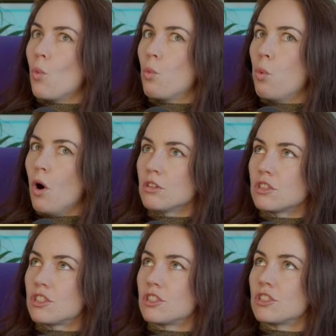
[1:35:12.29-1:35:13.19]

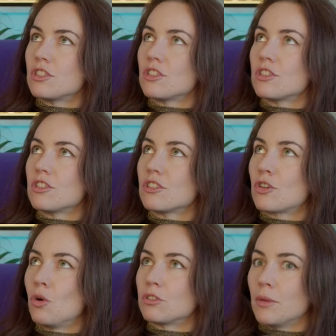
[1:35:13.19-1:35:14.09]
what
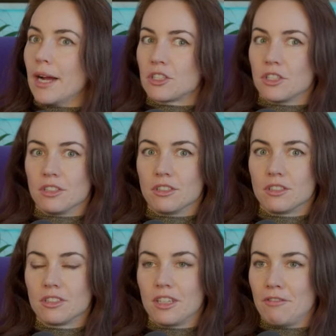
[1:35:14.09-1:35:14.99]
call to action,
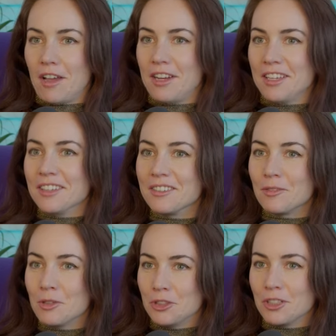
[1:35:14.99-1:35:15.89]
if any,
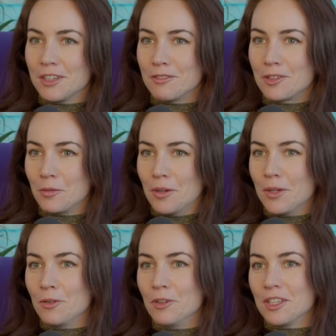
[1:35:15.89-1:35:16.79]
would you give to the win
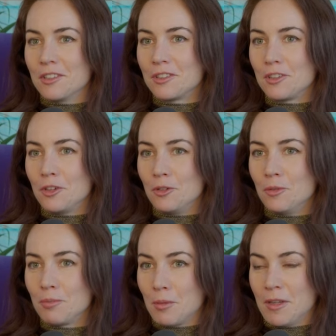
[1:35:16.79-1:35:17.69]
win audience
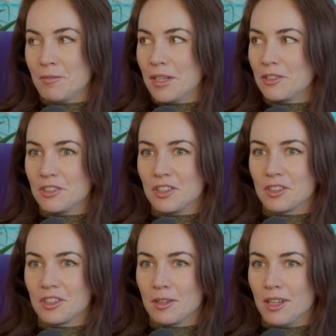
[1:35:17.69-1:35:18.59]
who probably have listened to
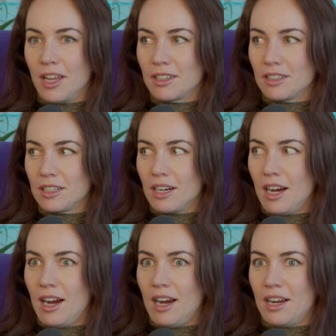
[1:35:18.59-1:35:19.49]
this and are like,
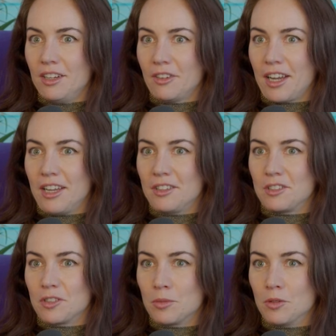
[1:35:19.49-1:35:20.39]
ah, okay,
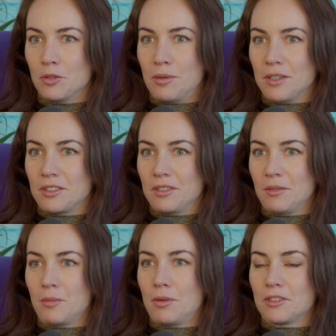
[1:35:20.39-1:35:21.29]
this is more press-
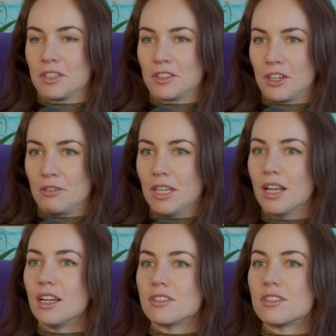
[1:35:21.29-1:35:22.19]
pressing than I
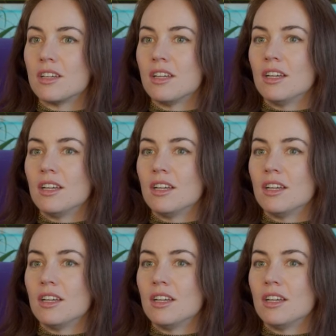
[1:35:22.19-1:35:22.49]
realized?